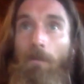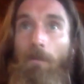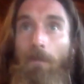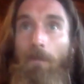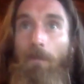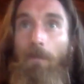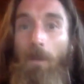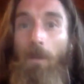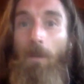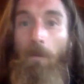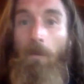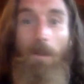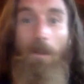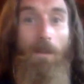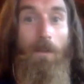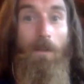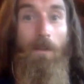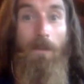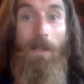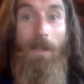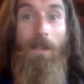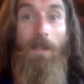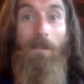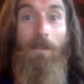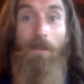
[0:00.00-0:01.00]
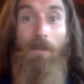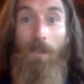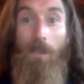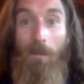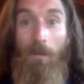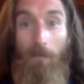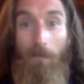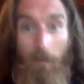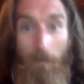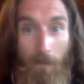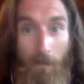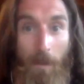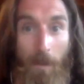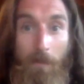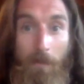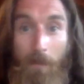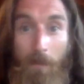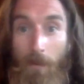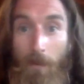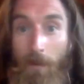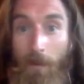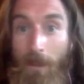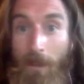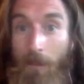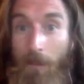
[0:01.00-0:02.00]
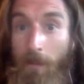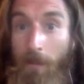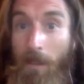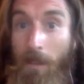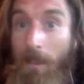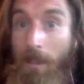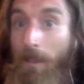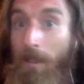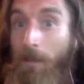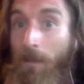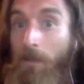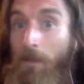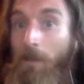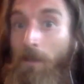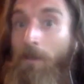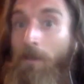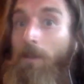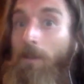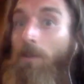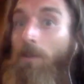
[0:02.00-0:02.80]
one of the things that people experience on this